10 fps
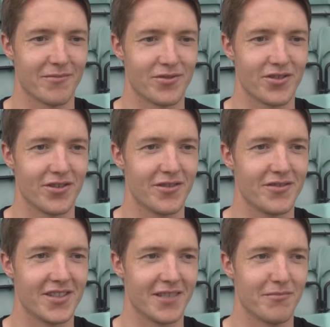sure
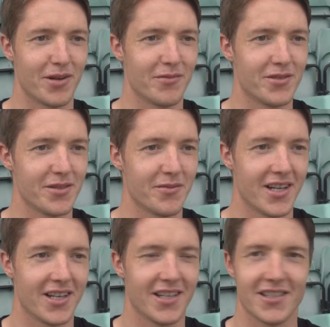you've seen Premiership
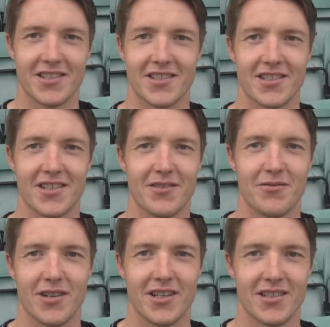highlights and
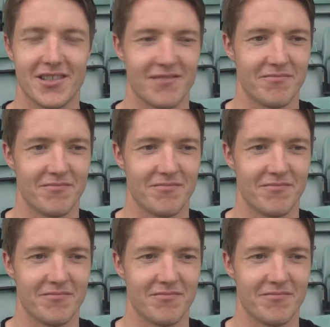stuff where